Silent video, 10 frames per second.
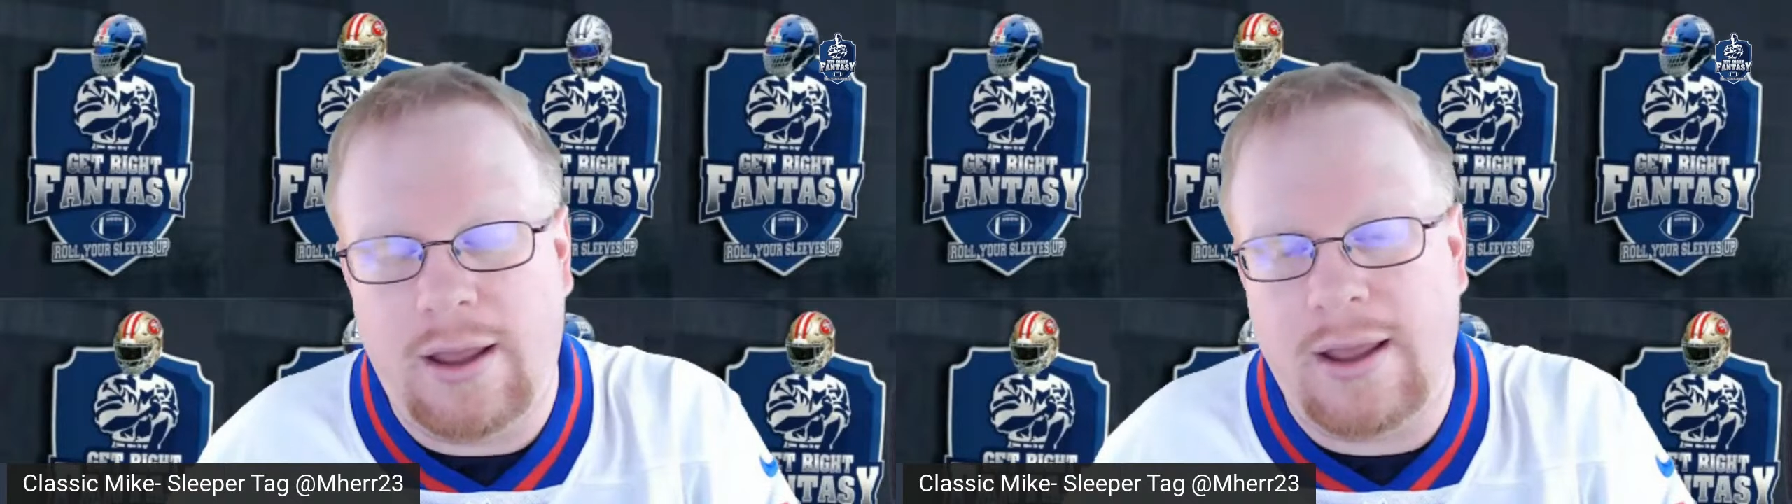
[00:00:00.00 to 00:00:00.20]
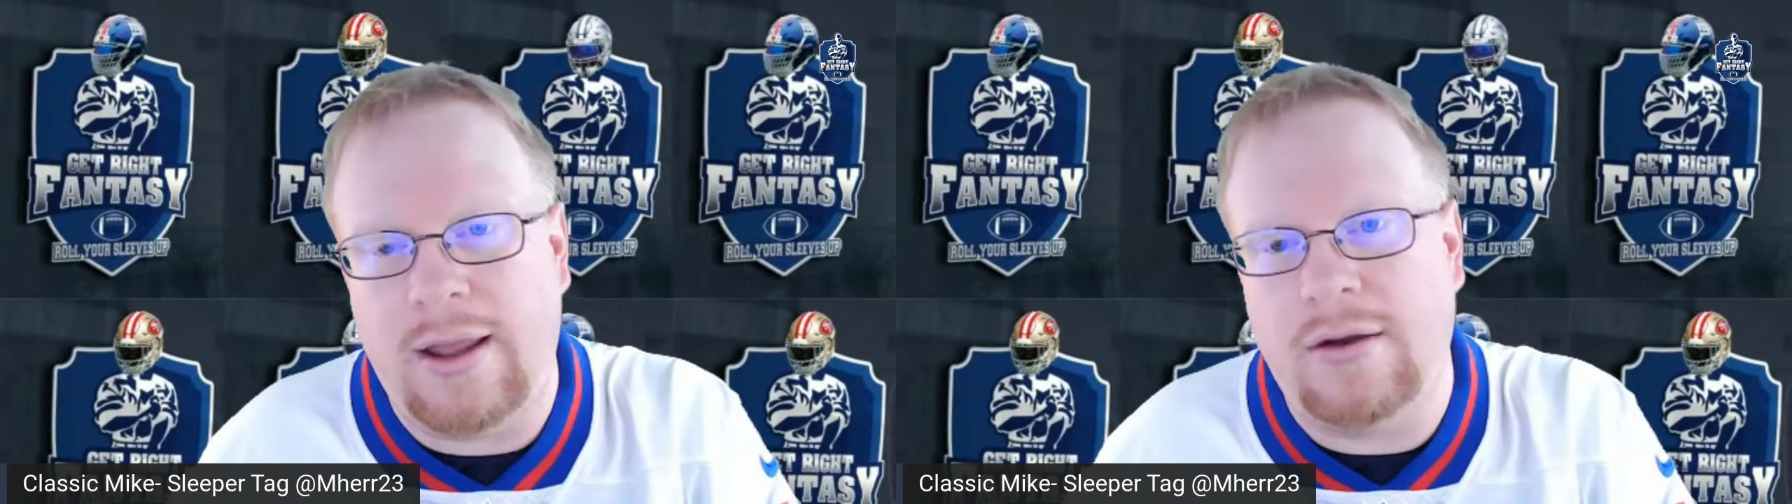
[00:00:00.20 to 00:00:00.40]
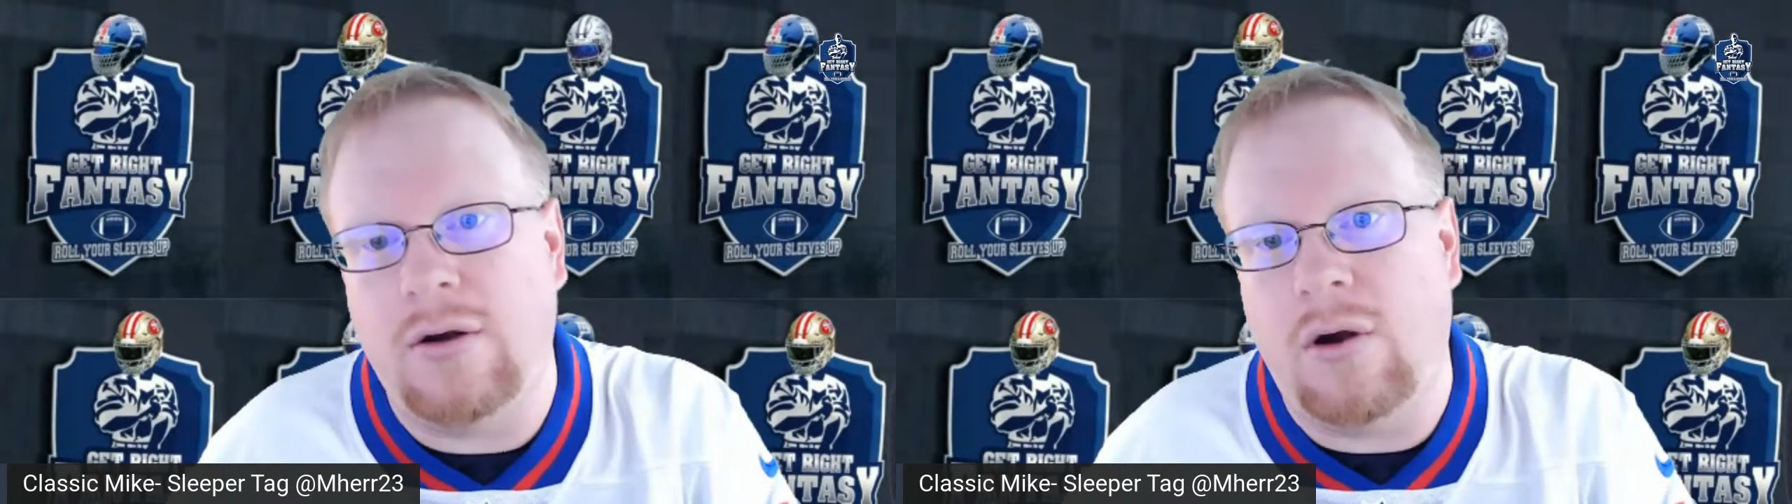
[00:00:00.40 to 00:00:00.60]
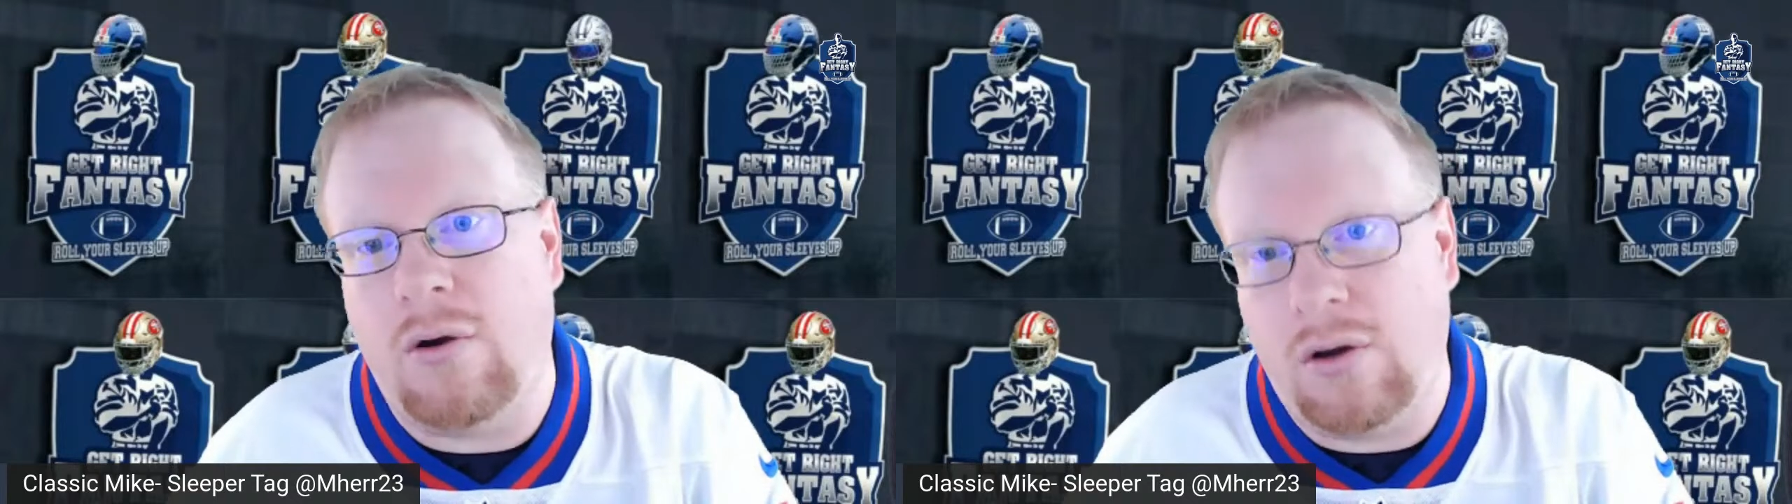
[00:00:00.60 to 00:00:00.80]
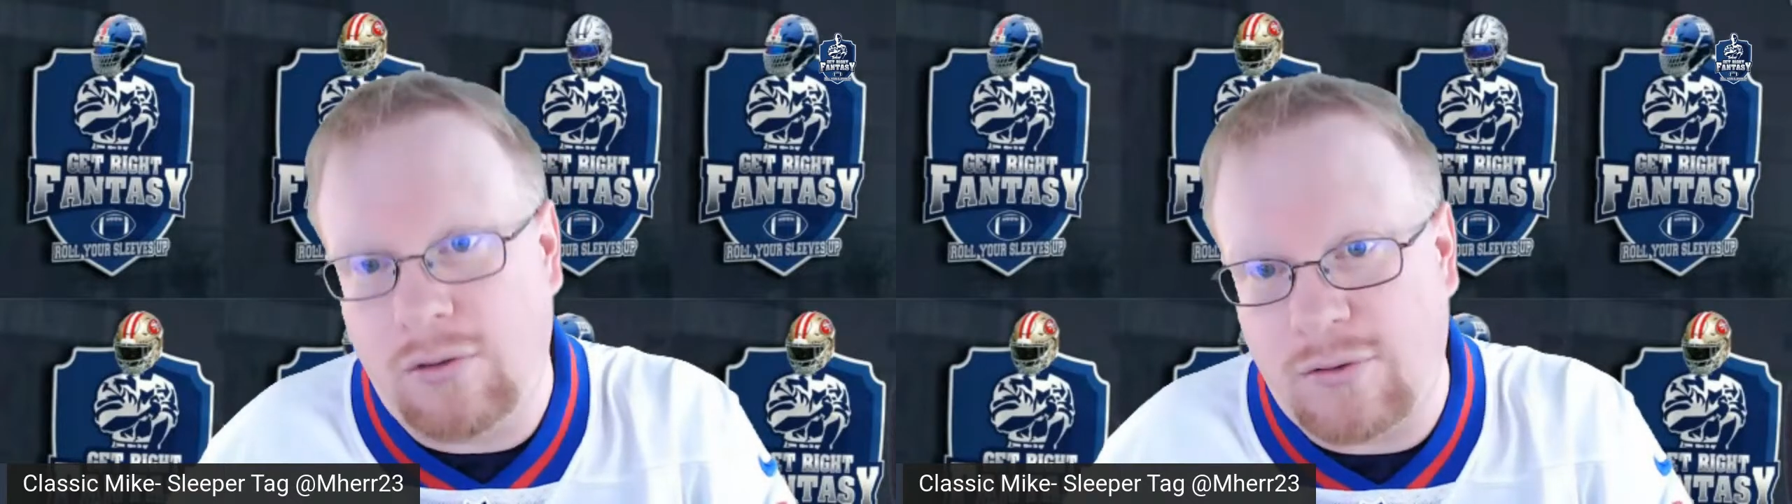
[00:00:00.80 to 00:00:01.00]
And
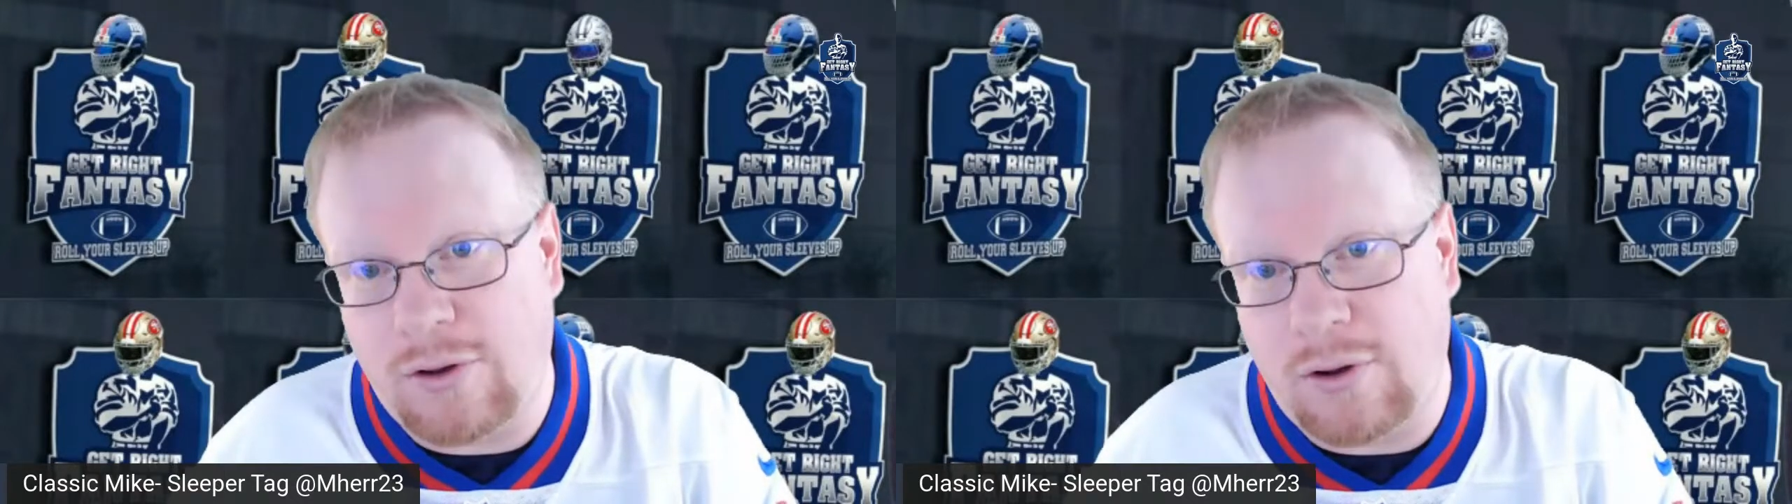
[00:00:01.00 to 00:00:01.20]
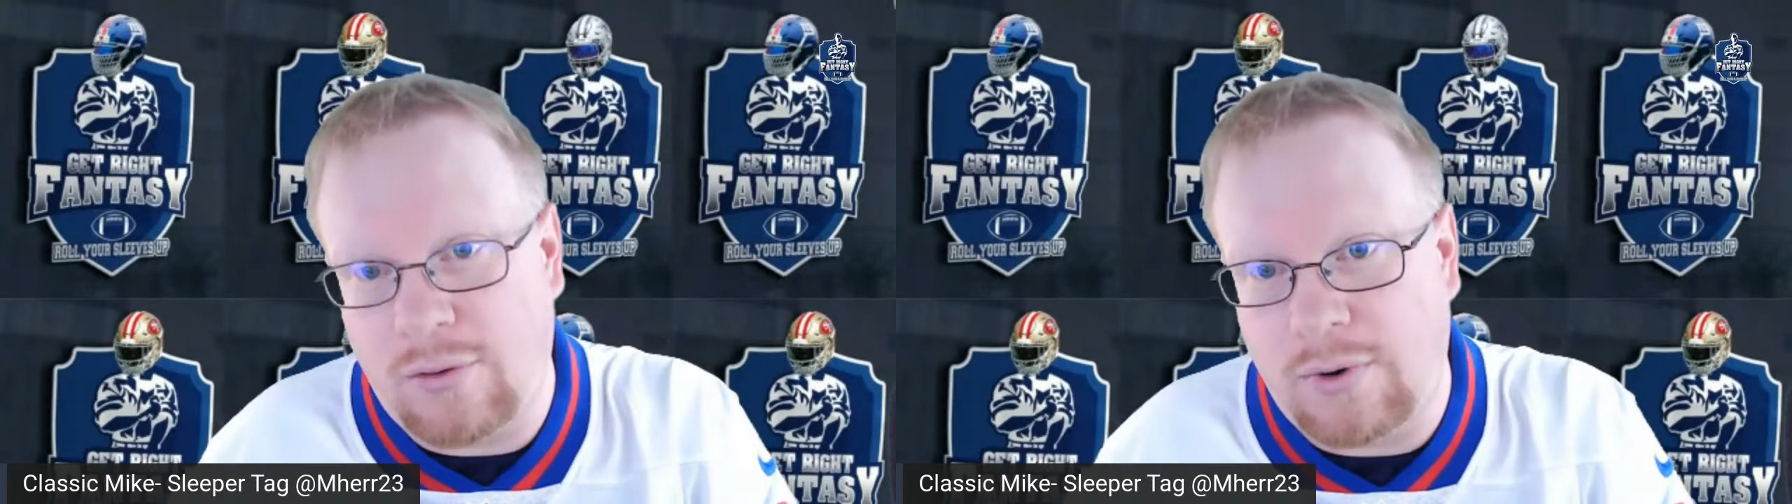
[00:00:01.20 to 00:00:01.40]
also